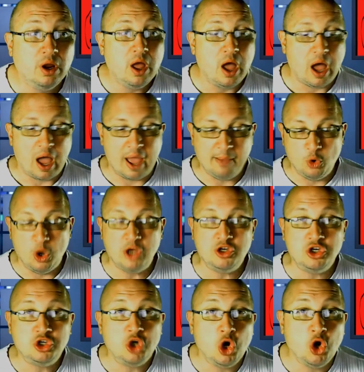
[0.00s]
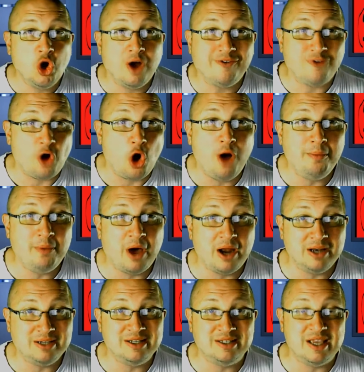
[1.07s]
I'm going to turn off all
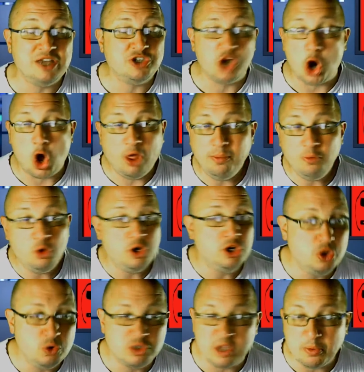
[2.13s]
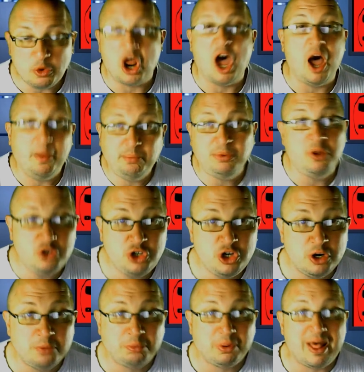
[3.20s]
monetization. All I'm going to do is I'm going to upload to
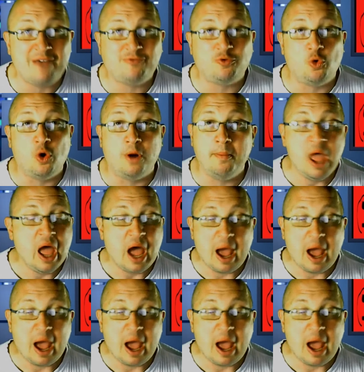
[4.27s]
your platform.